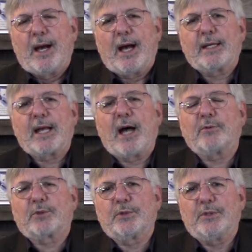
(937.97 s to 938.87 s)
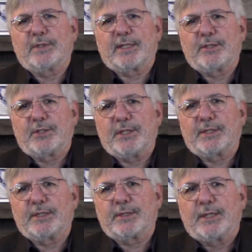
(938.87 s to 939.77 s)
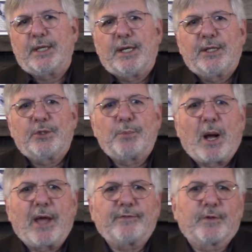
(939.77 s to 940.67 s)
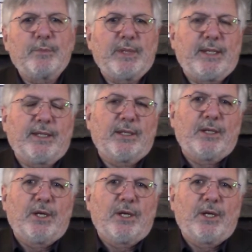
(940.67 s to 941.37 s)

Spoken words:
I counsel you, says Jesus, to buy from me